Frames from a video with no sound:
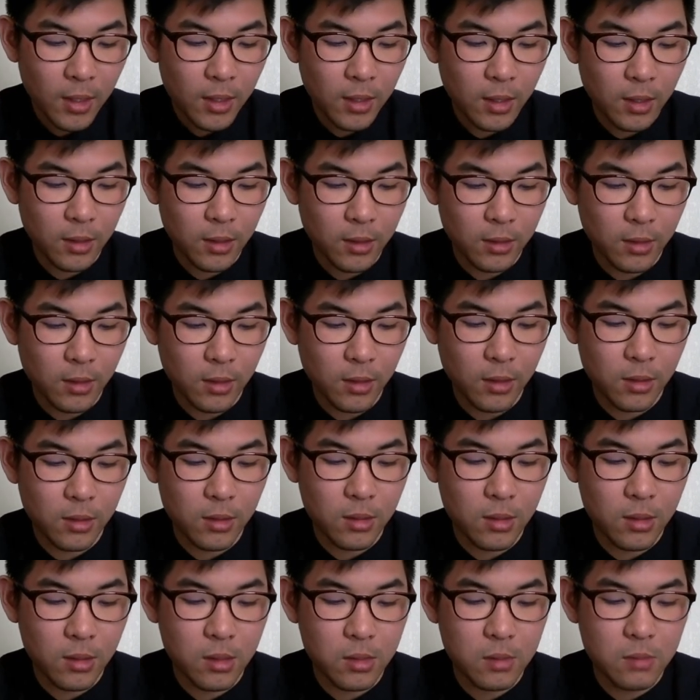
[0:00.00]
And then
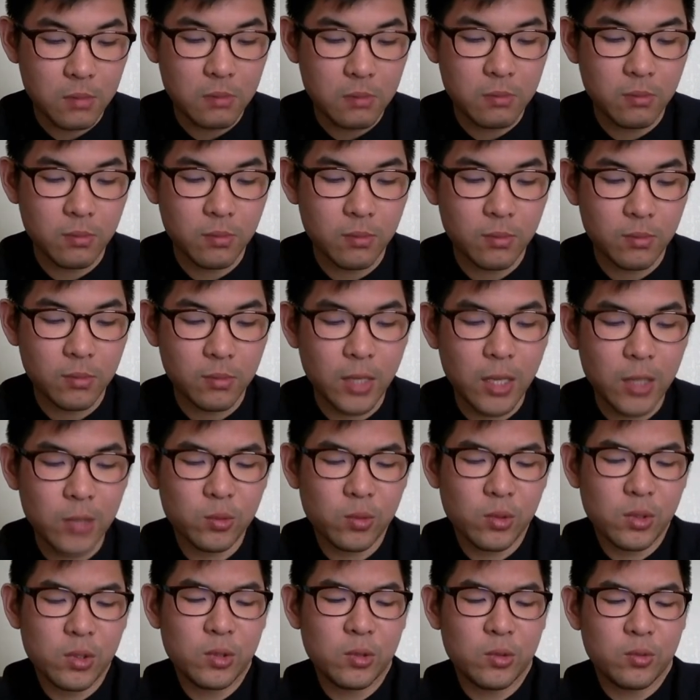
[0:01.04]
um, last
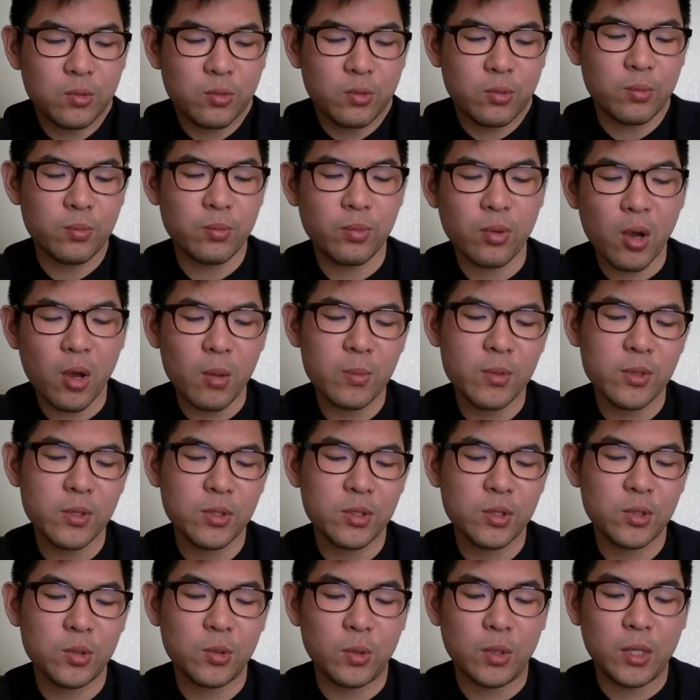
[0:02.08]
one is probably
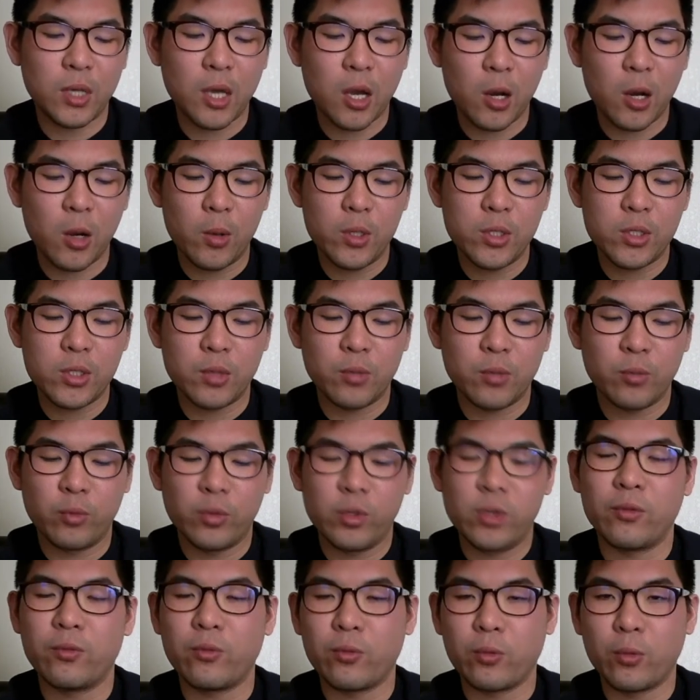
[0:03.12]
just to encourage and
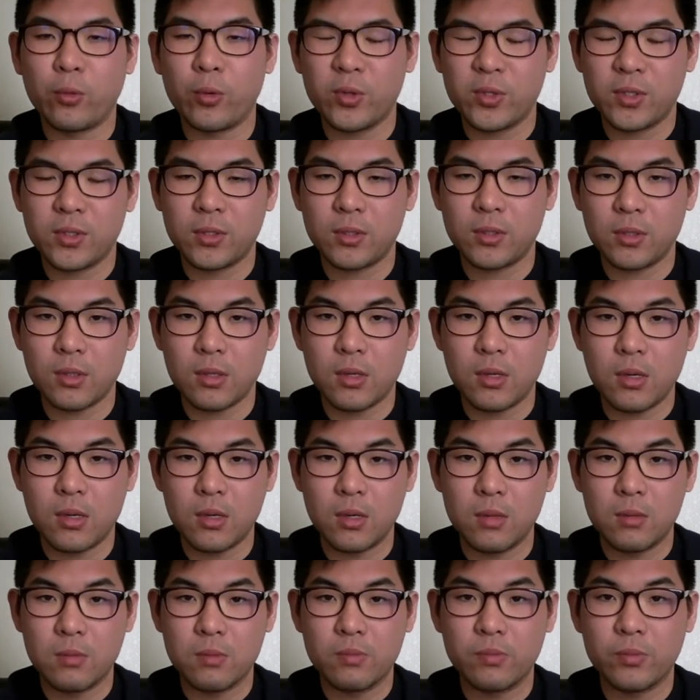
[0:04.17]
reinforce
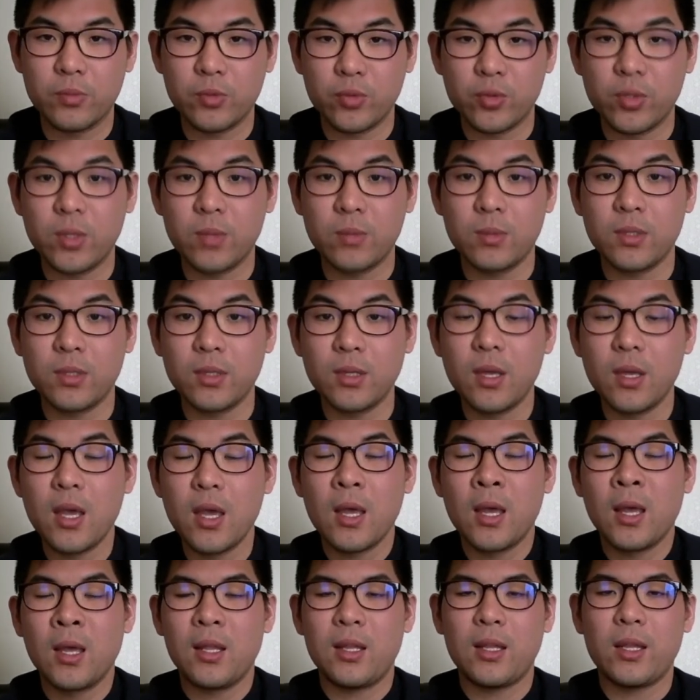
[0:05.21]
um, treatment.
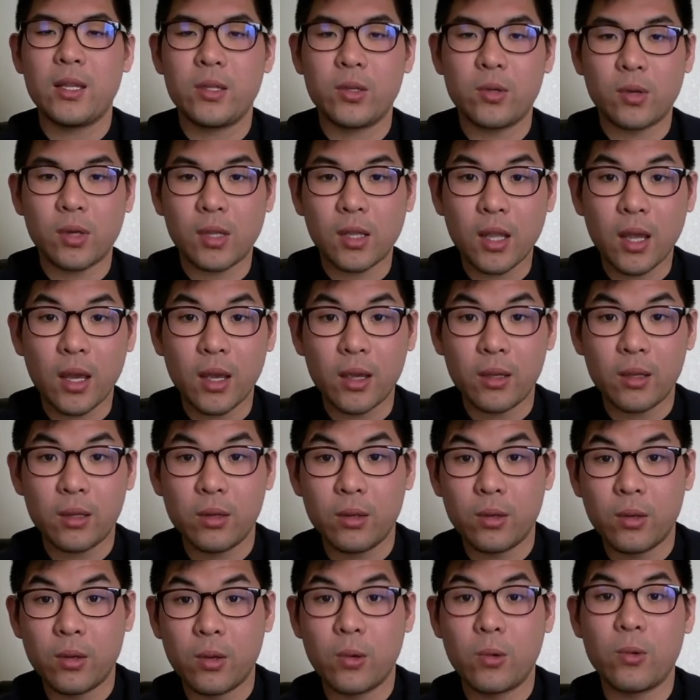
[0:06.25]
Let your
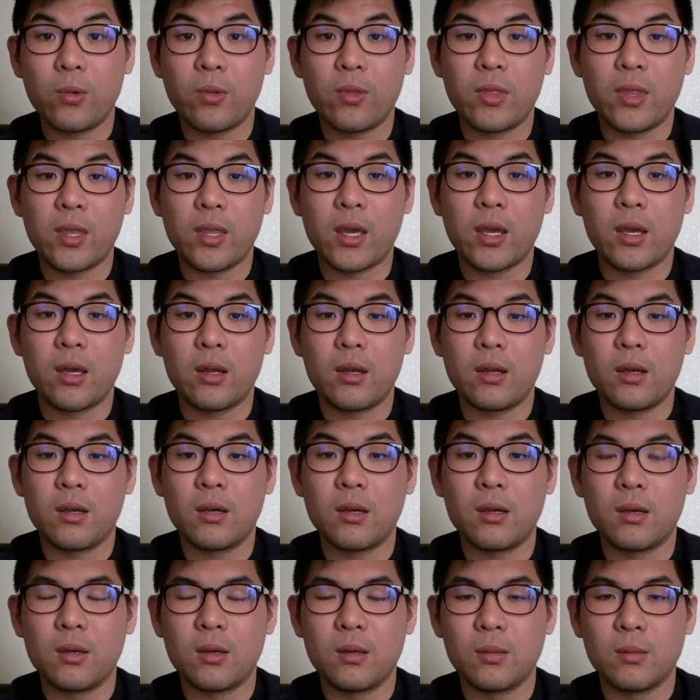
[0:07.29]
client know that
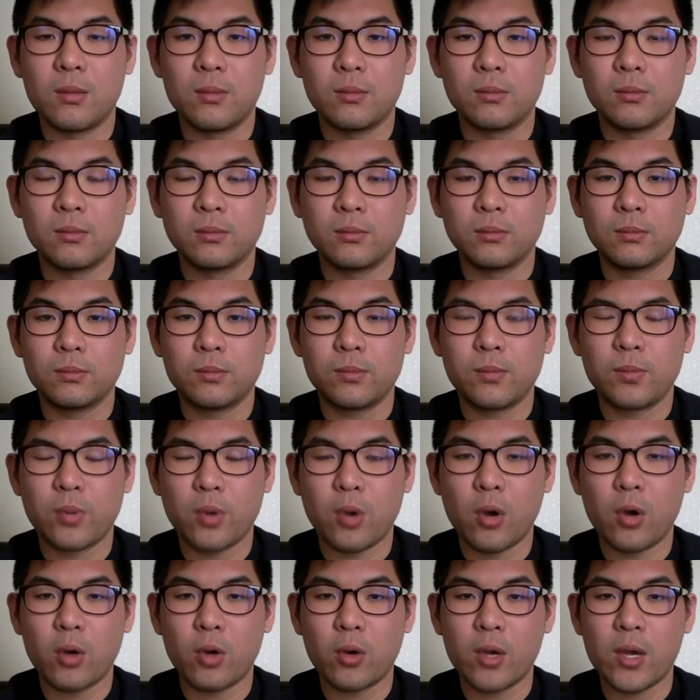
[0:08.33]
um,
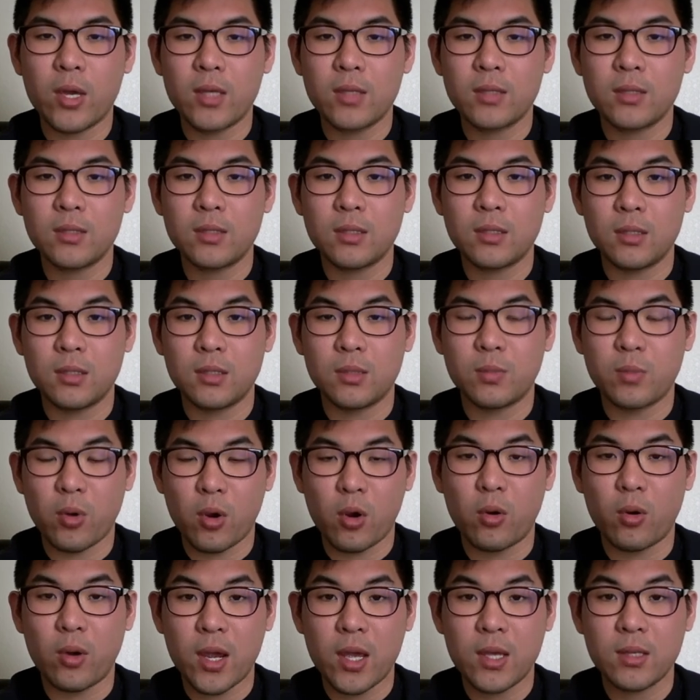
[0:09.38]
progress is
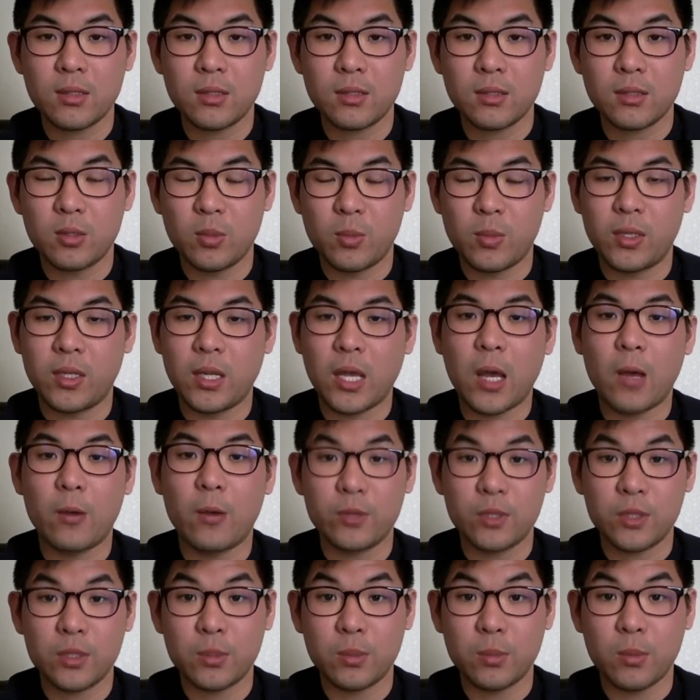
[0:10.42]
progress, no matter how
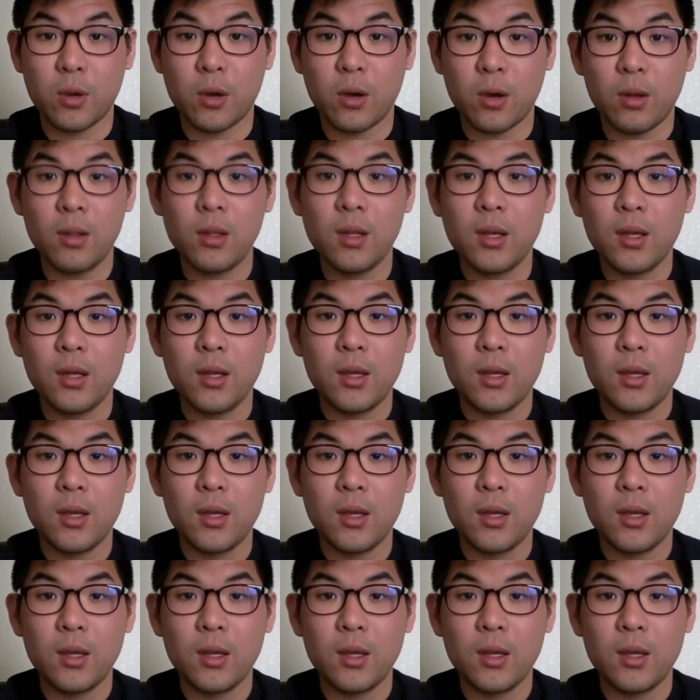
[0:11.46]
small,